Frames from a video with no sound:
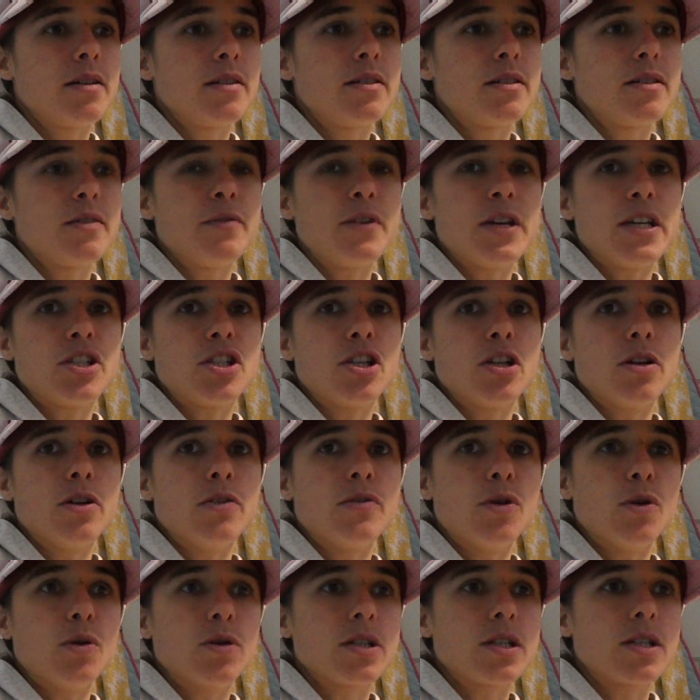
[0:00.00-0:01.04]
division of
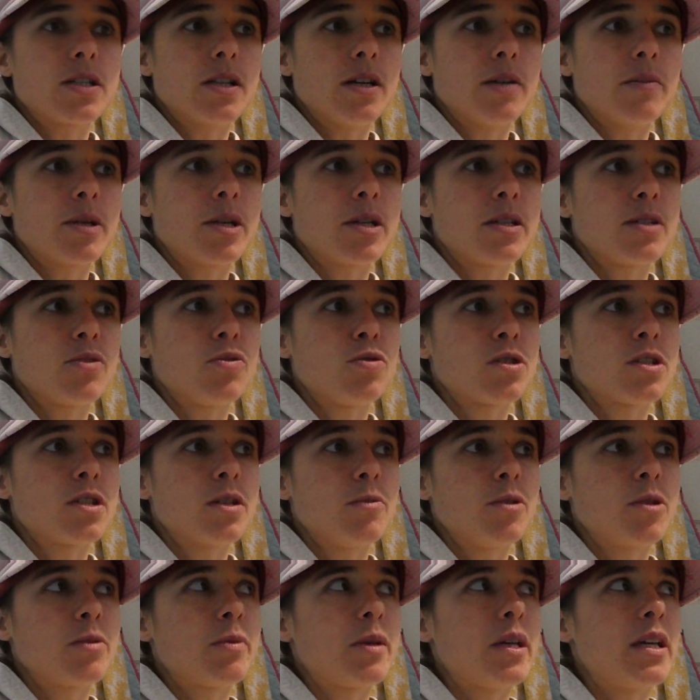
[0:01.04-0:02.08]
autism, because autism
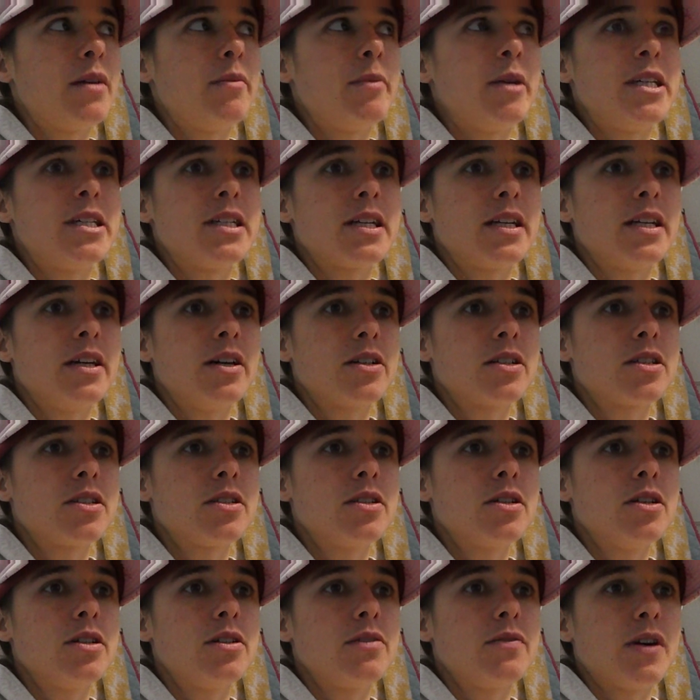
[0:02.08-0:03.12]
would be immediately
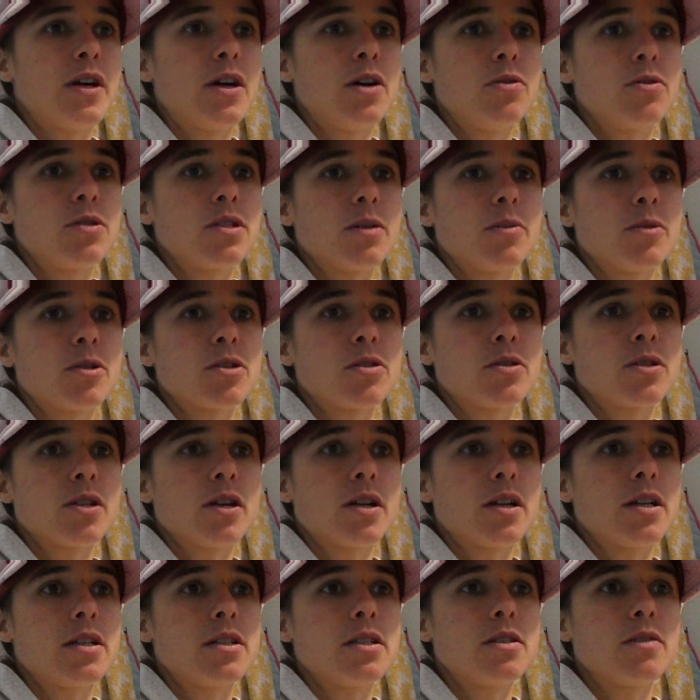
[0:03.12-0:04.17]
understood that, oh, someone's got
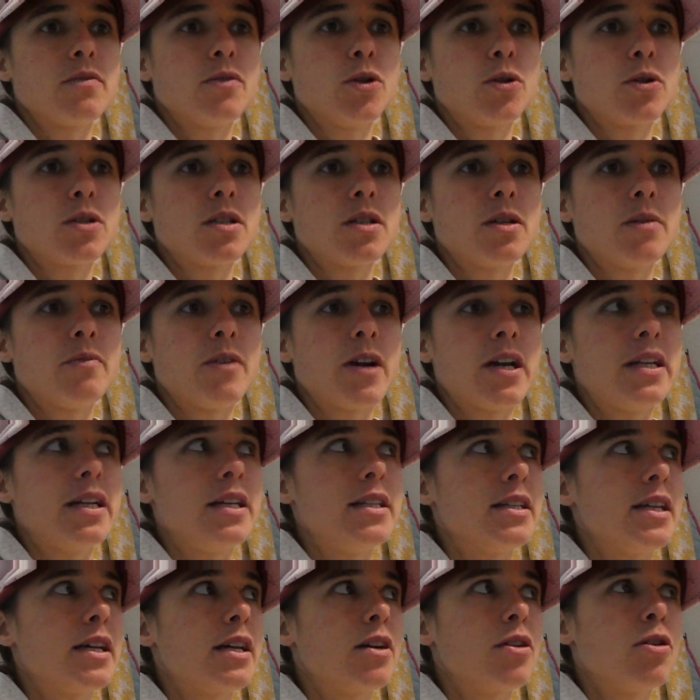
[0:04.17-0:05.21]
diagnosis of autism, they're
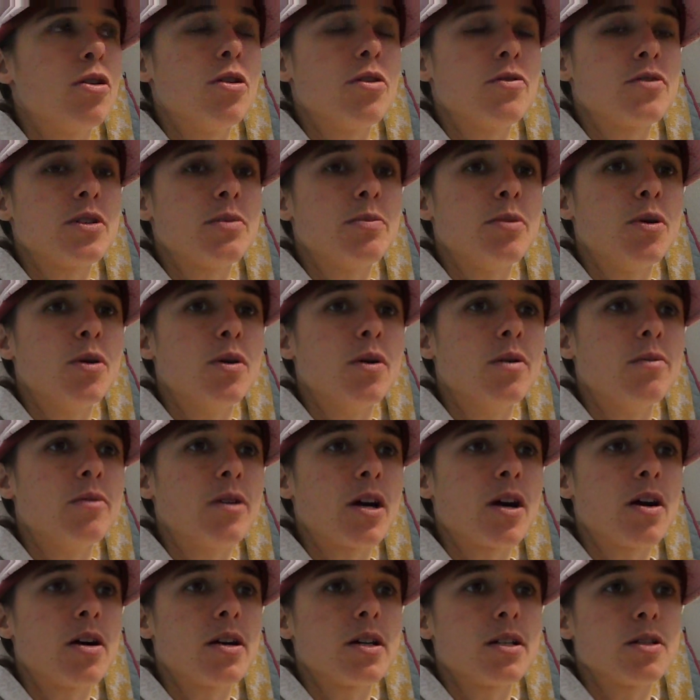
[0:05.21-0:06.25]
needing a lot of support,
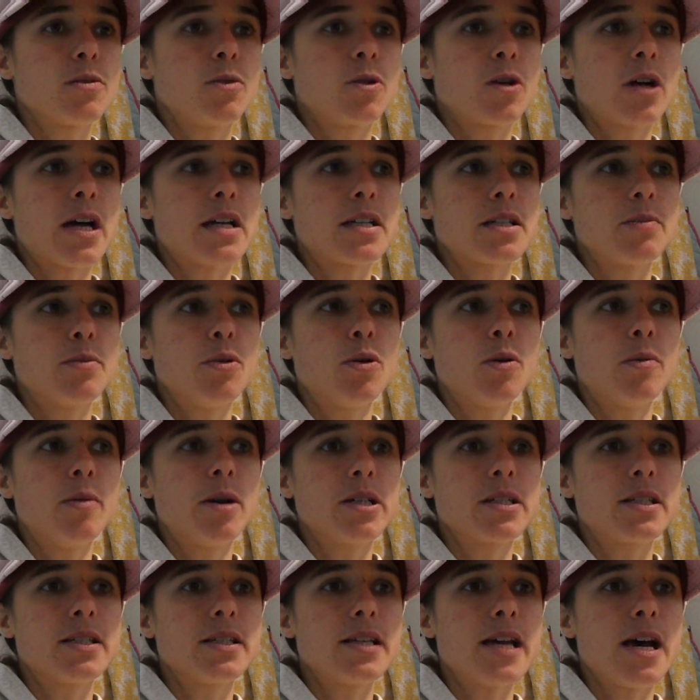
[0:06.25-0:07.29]
regardless of what that support
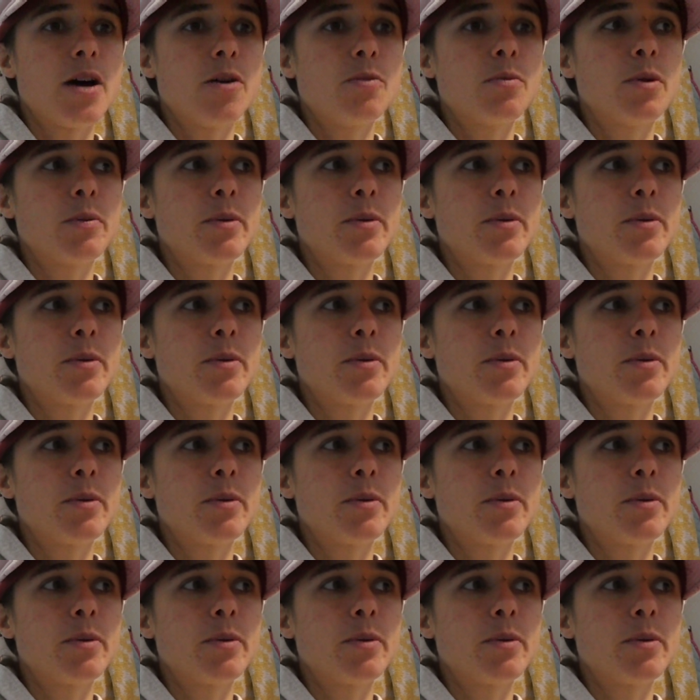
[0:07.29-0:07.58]
might entail.